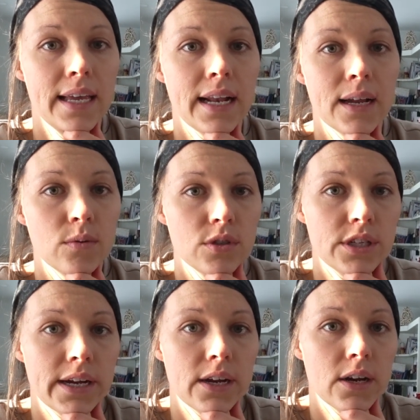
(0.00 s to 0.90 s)
and I will
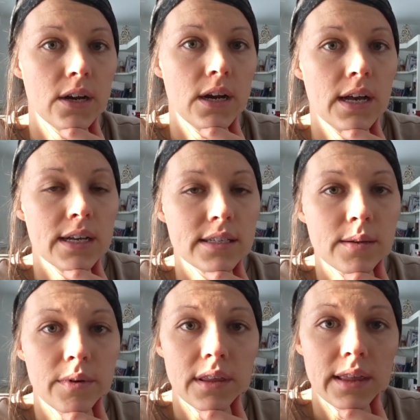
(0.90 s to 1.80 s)
share
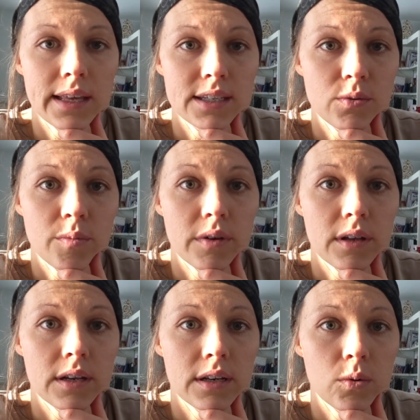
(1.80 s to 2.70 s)
some of the things we've
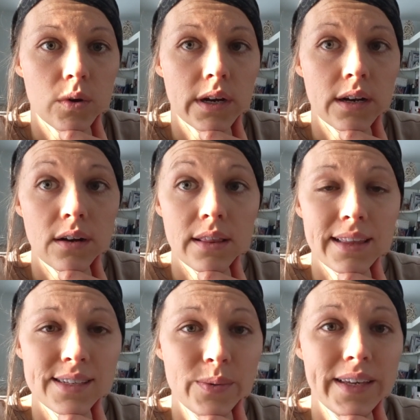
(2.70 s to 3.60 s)
been working on
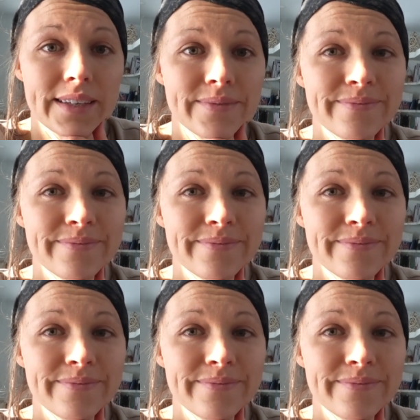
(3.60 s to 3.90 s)
this week.